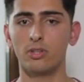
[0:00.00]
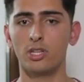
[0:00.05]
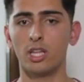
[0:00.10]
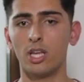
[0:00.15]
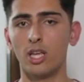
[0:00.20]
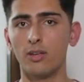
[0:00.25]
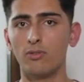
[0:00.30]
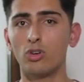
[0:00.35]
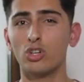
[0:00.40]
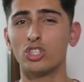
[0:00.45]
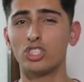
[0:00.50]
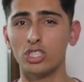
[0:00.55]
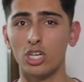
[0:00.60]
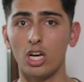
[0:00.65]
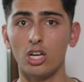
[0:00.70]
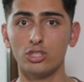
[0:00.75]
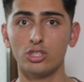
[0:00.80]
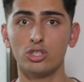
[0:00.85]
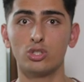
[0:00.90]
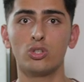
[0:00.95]
they give you a
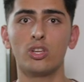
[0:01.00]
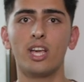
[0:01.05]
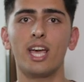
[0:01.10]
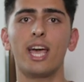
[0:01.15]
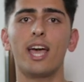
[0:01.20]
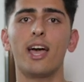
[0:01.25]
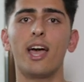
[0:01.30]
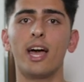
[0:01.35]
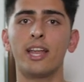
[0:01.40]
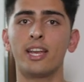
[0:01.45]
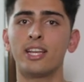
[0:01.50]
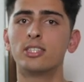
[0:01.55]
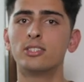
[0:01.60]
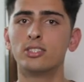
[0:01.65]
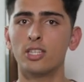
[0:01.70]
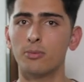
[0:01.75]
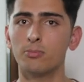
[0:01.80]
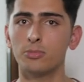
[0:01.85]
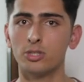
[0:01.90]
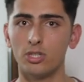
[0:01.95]
chance to get an
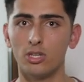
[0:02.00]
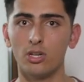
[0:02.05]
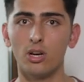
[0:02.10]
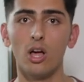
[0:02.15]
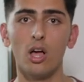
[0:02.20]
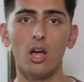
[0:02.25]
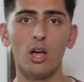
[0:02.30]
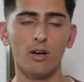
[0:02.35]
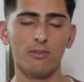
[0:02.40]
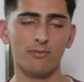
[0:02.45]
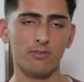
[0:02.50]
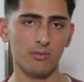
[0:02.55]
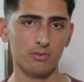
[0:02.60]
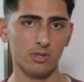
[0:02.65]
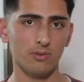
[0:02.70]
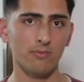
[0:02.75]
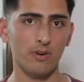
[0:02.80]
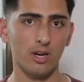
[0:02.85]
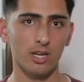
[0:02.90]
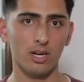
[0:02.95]
exemption from
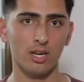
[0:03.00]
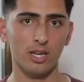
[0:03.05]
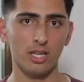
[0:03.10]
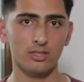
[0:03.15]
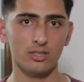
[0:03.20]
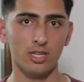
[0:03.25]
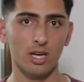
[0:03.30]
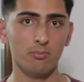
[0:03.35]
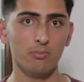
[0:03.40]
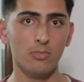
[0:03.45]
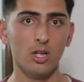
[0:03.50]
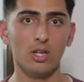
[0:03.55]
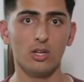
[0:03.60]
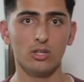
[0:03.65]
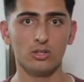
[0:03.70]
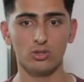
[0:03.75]
the final exam.